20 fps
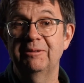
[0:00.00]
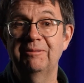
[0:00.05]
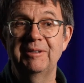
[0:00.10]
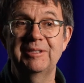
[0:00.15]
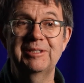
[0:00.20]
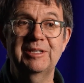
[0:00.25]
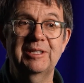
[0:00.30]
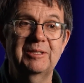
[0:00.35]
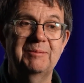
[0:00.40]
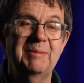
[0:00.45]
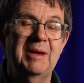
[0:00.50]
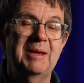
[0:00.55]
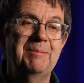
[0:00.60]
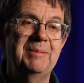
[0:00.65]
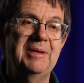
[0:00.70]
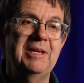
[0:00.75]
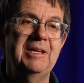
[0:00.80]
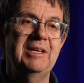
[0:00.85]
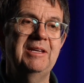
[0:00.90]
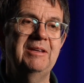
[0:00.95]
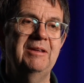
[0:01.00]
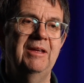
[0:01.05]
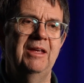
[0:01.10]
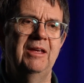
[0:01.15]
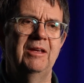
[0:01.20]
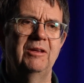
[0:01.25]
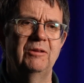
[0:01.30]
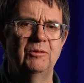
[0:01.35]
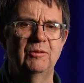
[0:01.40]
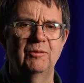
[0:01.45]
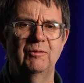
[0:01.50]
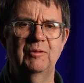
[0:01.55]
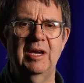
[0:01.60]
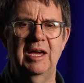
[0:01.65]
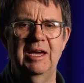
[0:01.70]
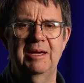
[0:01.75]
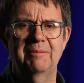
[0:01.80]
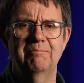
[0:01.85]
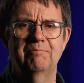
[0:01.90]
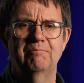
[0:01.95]
physics might be you've
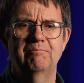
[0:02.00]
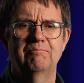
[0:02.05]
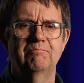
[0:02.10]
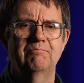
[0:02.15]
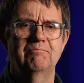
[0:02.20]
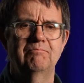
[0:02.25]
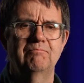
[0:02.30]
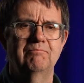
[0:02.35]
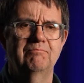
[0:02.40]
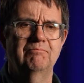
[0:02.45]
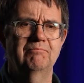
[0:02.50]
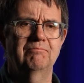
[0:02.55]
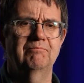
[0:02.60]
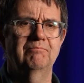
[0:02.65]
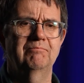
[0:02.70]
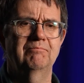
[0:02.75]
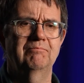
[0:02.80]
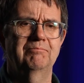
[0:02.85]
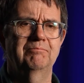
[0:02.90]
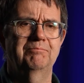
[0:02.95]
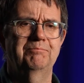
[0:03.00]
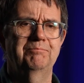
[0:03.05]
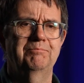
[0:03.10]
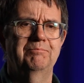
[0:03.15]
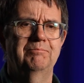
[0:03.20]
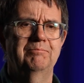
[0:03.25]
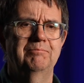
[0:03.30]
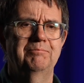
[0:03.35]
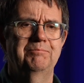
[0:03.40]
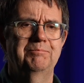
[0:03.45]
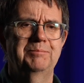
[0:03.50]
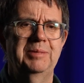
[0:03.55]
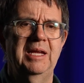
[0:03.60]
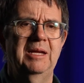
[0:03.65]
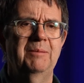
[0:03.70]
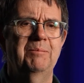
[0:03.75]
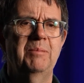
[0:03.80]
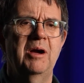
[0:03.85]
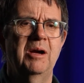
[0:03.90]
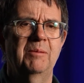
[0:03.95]
got ping
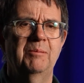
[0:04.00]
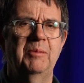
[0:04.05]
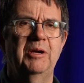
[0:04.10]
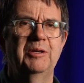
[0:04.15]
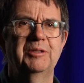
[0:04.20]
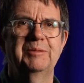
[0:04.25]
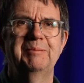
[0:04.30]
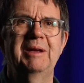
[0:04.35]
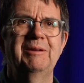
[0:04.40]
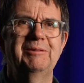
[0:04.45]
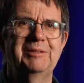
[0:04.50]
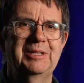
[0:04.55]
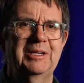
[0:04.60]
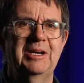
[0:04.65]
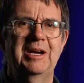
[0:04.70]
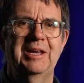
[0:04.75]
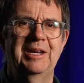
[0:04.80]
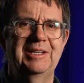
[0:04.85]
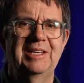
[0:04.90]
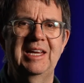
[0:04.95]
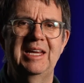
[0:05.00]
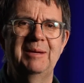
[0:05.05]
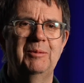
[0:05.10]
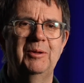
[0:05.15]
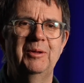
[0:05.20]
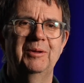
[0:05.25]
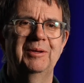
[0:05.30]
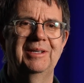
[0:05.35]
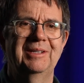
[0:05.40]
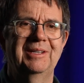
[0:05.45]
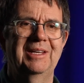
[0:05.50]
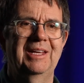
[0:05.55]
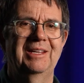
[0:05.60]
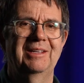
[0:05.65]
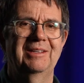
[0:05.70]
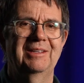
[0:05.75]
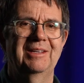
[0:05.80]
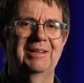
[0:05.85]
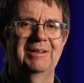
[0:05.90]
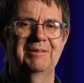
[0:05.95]
pong balls bouncing on a table
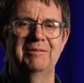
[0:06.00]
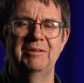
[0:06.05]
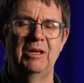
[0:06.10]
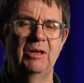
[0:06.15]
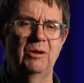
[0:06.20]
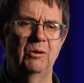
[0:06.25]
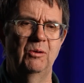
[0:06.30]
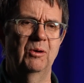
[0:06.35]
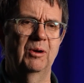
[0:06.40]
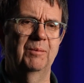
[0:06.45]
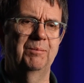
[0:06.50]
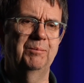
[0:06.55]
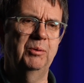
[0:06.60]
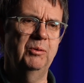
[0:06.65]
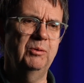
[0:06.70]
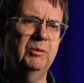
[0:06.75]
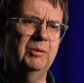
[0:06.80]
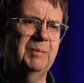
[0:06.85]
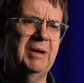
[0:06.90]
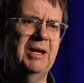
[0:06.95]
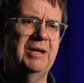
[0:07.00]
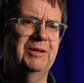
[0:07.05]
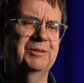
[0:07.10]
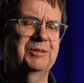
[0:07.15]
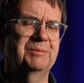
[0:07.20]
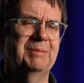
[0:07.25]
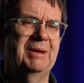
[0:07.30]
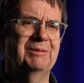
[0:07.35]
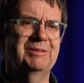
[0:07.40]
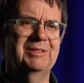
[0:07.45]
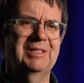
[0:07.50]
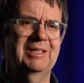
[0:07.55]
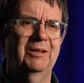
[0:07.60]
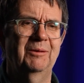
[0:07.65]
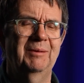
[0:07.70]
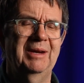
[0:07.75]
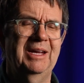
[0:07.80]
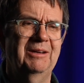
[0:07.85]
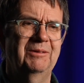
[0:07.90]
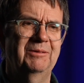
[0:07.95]
or pool balls bouncing
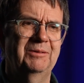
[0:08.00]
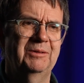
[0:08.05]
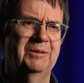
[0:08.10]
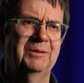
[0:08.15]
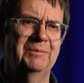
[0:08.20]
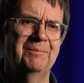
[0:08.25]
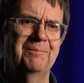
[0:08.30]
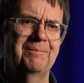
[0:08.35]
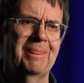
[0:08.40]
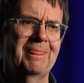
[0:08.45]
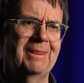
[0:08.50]
around, or,